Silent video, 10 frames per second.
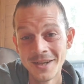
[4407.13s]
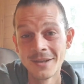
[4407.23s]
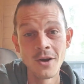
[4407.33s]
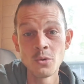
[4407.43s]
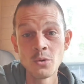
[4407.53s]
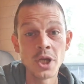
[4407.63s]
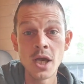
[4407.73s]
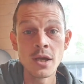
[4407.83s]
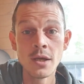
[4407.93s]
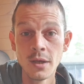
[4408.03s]
No
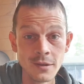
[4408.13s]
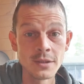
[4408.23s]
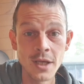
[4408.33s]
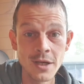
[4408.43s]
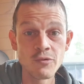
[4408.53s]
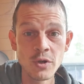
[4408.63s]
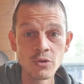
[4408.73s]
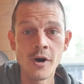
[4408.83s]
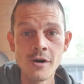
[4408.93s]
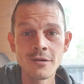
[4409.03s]
shit. Say it, real
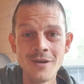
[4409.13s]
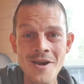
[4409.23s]
talk.